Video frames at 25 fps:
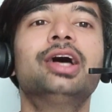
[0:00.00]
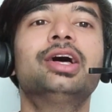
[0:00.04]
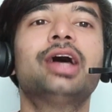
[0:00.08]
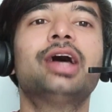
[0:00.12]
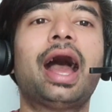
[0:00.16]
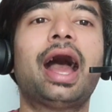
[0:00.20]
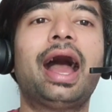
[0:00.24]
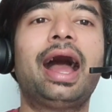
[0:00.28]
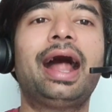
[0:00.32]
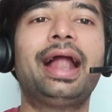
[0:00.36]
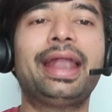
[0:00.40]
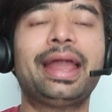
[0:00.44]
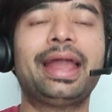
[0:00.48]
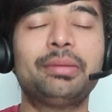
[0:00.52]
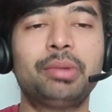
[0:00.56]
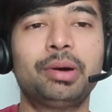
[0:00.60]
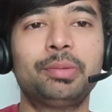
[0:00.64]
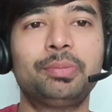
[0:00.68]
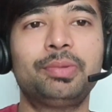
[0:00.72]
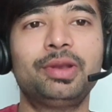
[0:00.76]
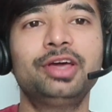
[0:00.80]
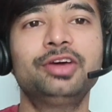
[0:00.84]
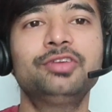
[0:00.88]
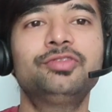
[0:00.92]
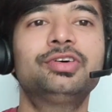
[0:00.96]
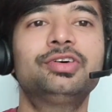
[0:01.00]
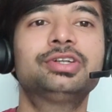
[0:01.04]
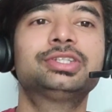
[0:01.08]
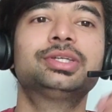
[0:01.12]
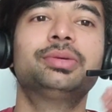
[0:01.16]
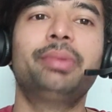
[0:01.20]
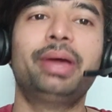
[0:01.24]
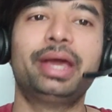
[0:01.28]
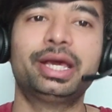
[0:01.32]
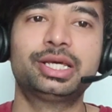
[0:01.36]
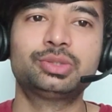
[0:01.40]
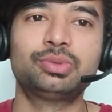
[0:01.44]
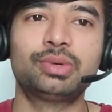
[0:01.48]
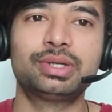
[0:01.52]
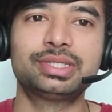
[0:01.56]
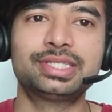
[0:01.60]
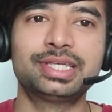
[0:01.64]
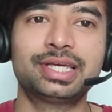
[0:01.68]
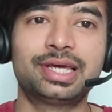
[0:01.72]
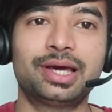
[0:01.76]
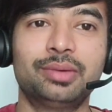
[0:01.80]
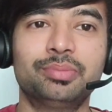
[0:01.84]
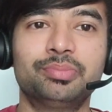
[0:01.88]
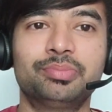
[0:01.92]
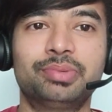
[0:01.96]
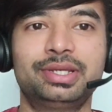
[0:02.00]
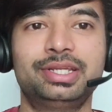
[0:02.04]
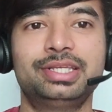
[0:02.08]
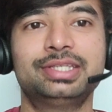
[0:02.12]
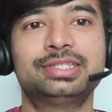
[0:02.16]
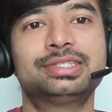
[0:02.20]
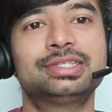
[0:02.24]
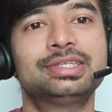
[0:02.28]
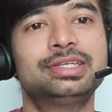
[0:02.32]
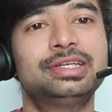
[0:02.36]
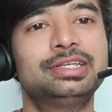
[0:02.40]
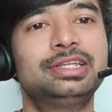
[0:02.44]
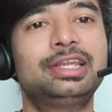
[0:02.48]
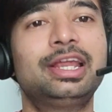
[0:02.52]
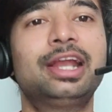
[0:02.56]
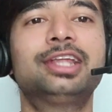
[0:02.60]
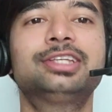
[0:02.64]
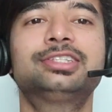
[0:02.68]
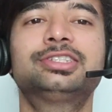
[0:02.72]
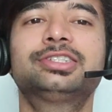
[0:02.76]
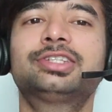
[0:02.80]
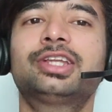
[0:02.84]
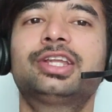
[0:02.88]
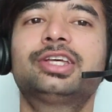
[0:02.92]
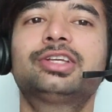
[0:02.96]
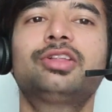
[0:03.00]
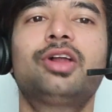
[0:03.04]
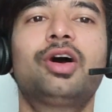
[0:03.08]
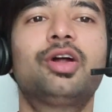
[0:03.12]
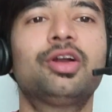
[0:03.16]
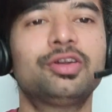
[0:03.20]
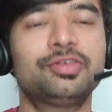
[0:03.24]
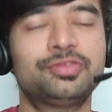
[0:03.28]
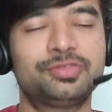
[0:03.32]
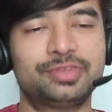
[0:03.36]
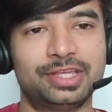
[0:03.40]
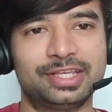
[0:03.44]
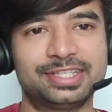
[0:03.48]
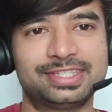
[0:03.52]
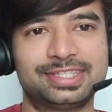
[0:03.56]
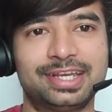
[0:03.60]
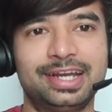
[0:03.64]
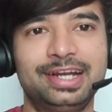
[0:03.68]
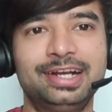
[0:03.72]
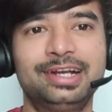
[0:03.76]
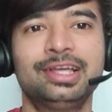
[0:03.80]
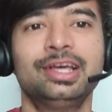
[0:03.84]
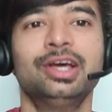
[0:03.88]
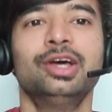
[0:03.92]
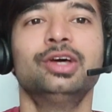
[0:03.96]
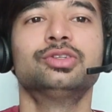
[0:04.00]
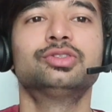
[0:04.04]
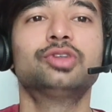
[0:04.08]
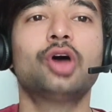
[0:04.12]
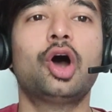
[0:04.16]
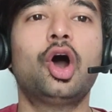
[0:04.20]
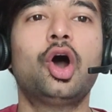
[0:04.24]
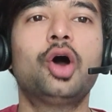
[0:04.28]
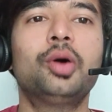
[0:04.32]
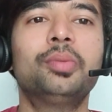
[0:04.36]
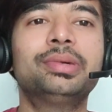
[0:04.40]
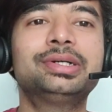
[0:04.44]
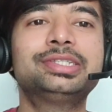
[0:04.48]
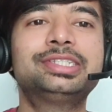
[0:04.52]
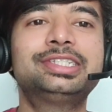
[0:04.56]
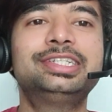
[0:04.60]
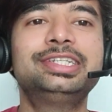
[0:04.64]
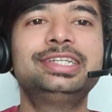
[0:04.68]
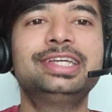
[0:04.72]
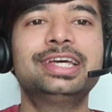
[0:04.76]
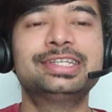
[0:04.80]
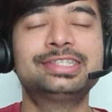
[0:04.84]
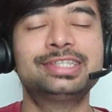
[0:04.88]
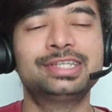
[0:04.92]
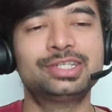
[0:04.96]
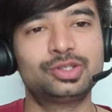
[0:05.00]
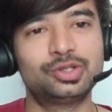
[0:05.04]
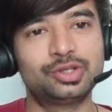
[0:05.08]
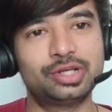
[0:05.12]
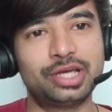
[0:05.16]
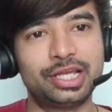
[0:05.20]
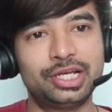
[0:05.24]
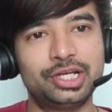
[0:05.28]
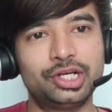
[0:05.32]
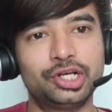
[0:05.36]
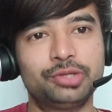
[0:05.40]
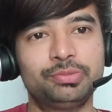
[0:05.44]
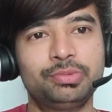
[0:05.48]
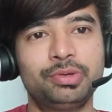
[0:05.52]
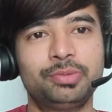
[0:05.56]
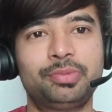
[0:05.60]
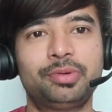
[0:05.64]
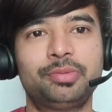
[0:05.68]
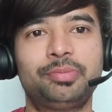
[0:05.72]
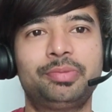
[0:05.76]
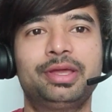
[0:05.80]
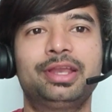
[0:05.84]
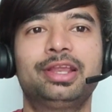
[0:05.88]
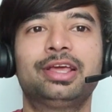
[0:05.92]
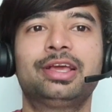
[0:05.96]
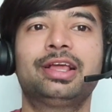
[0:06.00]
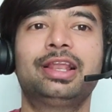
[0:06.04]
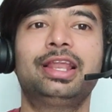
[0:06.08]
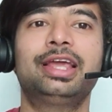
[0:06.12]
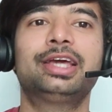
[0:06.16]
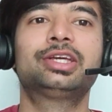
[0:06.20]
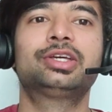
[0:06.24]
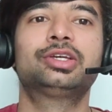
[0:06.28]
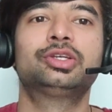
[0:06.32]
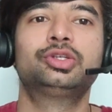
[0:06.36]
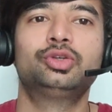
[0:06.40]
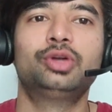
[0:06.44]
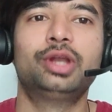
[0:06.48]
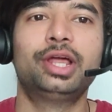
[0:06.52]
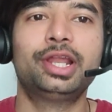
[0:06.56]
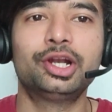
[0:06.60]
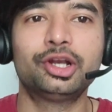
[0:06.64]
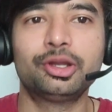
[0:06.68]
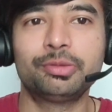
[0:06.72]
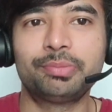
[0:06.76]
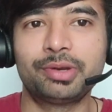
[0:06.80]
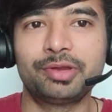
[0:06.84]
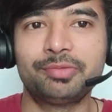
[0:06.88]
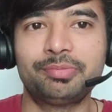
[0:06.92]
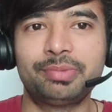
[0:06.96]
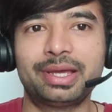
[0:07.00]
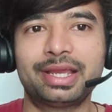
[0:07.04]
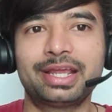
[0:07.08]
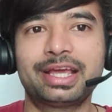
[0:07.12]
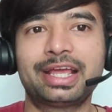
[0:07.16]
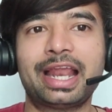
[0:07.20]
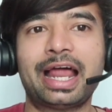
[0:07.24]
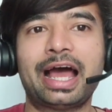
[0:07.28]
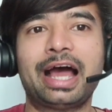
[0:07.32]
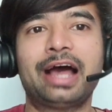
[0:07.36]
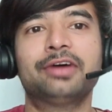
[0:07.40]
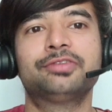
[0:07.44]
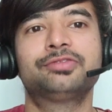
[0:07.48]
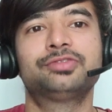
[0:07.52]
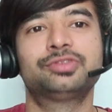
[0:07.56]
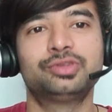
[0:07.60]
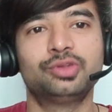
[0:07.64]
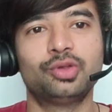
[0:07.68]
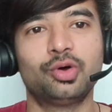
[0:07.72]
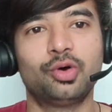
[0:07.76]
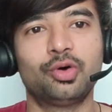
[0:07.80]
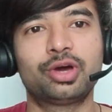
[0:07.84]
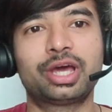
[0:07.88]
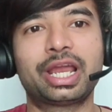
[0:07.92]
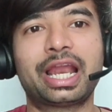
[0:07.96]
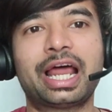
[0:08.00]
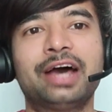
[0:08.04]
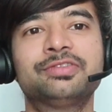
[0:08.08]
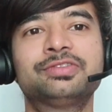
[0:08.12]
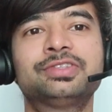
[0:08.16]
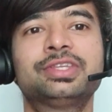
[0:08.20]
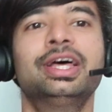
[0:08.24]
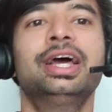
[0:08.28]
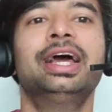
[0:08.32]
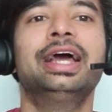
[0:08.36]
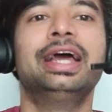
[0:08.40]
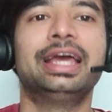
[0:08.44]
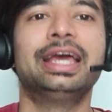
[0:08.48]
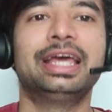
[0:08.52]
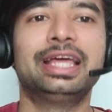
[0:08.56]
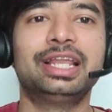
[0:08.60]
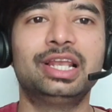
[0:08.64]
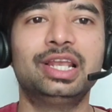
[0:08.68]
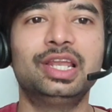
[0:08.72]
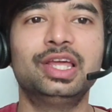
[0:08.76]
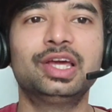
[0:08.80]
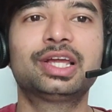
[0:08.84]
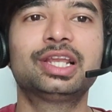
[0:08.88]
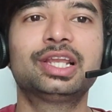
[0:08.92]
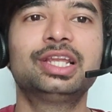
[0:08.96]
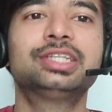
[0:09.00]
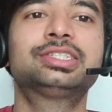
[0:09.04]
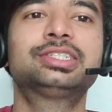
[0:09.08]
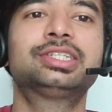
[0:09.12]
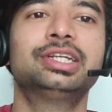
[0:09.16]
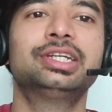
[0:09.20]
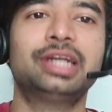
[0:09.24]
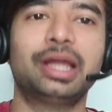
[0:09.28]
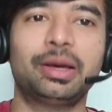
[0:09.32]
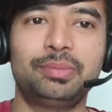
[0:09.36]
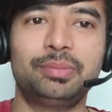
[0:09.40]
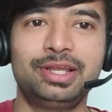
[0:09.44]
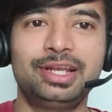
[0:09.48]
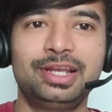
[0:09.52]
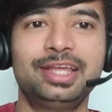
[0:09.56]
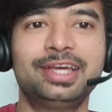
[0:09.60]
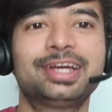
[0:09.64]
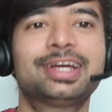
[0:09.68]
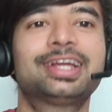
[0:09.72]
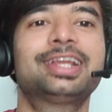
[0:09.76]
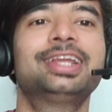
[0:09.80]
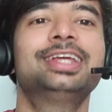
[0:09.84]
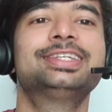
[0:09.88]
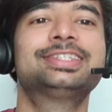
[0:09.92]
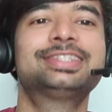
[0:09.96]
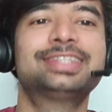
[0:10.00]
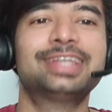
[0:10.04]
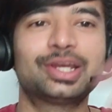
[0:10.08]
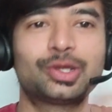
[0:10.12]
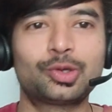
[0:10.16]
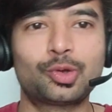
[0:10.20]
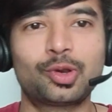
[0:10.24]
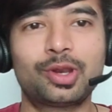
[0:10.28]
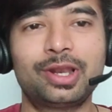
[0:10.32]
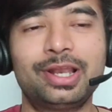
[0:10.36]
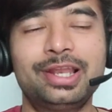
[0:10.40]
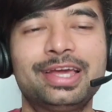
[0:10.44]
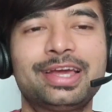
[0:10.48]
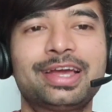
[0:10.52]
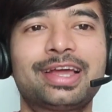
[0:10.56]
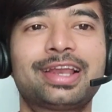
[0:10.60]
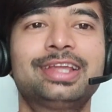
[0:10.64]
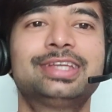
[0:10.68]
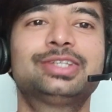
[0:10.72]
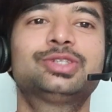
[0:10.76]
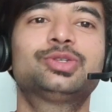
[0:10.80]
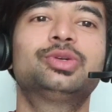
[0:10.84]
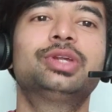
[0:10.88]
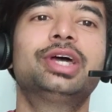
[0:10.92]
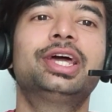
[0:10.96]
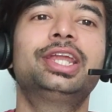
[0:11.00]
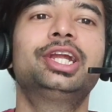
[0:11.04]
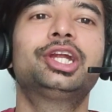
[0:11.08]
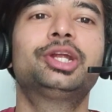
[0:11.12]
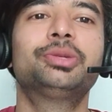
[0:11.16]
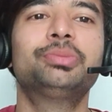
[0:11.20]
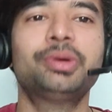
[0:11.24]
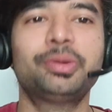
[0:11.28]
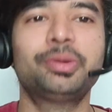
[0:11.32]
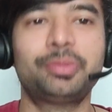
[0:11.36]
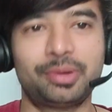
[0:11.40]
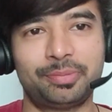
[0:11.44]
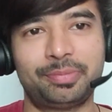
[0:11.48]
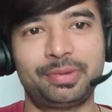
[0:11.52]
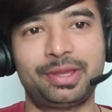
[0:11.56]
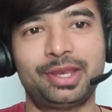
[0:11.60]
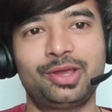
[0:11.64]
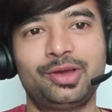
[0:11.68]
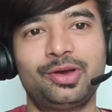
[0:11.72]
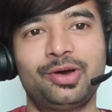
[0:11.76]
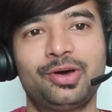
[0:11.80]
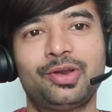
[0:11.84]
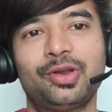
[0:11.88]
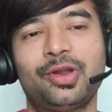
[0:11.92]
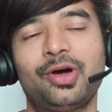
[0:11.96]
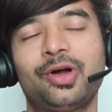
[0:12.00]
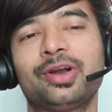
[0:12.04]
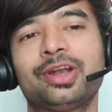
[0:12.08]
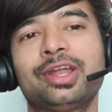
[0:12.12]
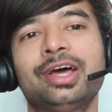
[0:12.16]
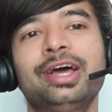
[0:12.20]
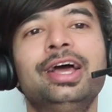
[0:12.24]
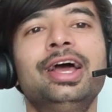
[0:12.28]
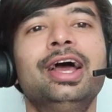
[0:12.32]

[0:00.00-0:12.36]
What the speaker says: And I'm applying for some XYZ companies. Data structure is a lot of things, right? So how much DSA should I need to be preparing? Like, should I need to prepare graphs, no graphs, in linked list, double linked list, circular linked list, should I need to be preparing or not?